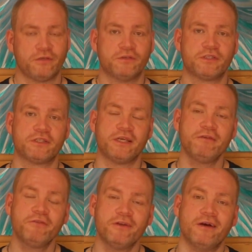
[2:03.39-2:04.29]
to
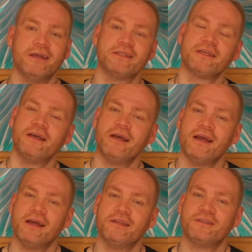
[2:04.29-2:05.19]
synchronize
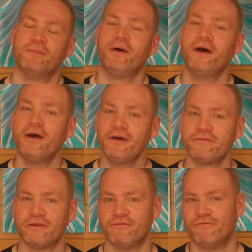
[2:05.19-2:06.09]
to
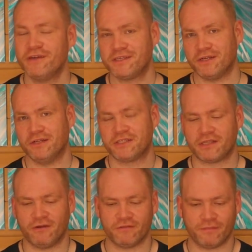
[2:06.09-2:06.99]
perfect resonance
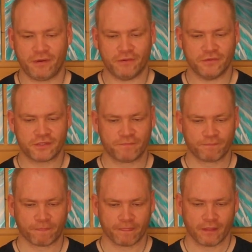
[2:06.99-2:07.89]
of the bowls,
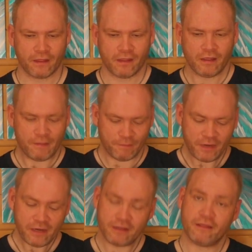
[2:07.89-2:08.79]

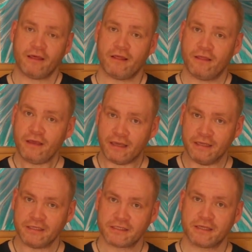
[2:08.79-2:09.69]
meaning that
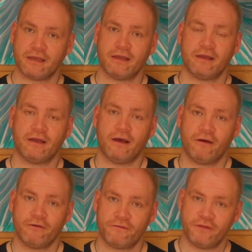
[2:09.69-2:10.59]
these
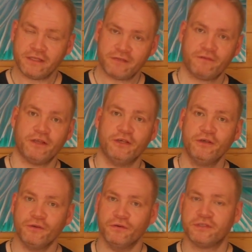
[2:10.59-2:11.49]
are effectively
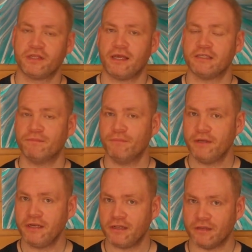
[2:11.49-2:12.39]
used as
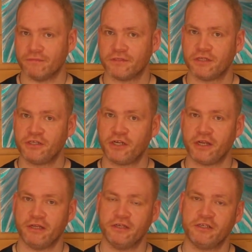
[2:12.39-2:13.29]
mediums to
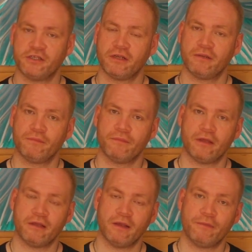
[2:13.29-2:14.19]
change
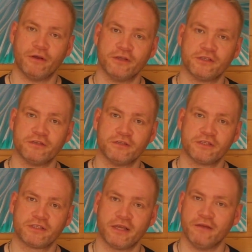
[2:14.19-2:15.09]
a person's
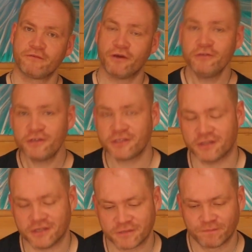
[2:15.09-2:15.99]
state of
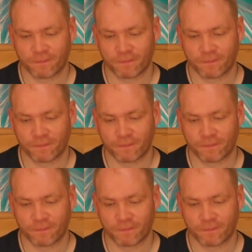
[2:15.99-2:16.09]
consciousness.